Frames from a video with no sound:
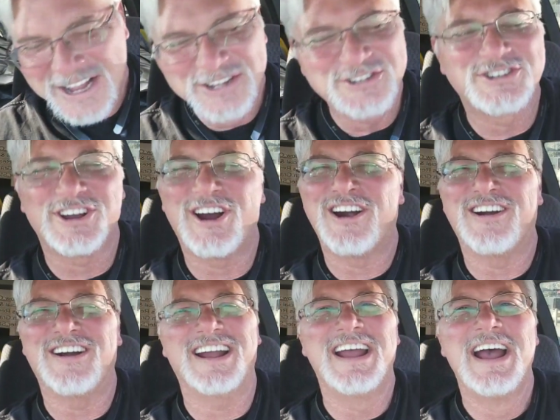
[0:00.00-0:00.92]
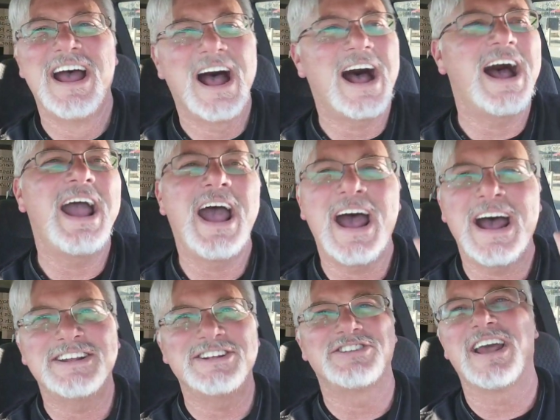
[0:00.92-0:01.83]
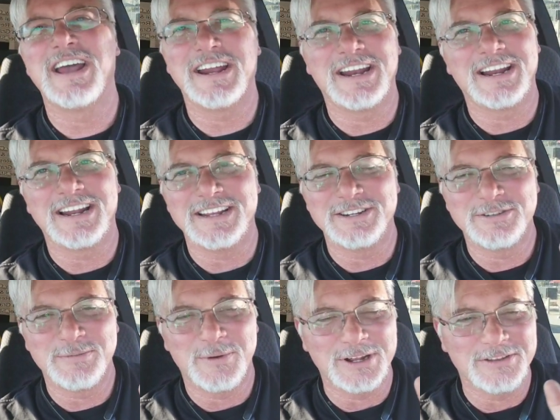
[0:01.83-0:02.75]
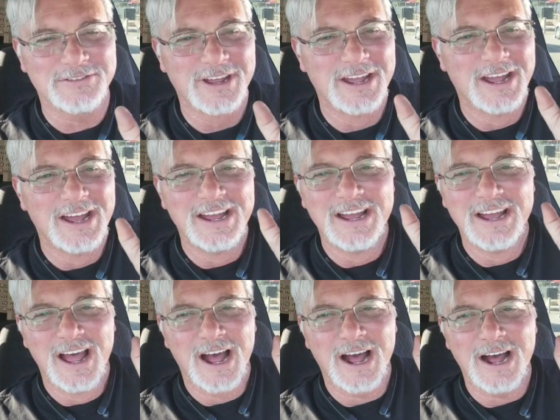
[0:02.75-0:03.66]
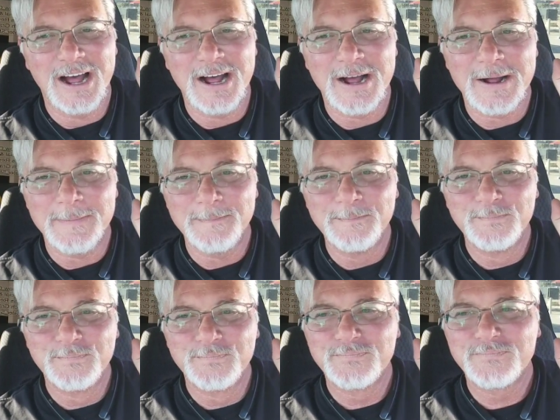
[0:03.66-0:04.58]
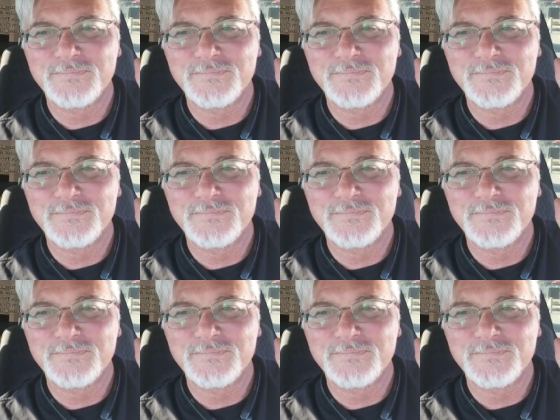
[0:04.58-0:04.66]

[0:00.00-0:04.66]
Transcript: sorry, I had to say it at least once. Um,